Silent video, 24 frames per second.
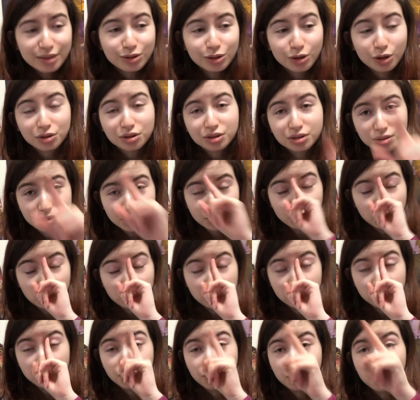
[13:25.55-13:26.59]
Not
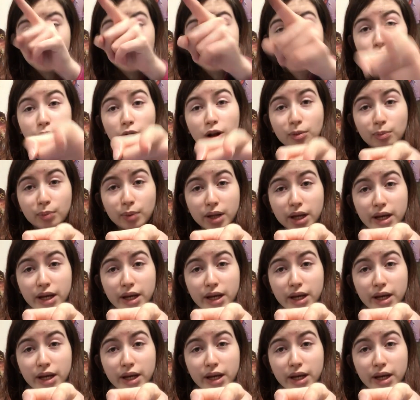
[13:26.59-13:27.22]
a football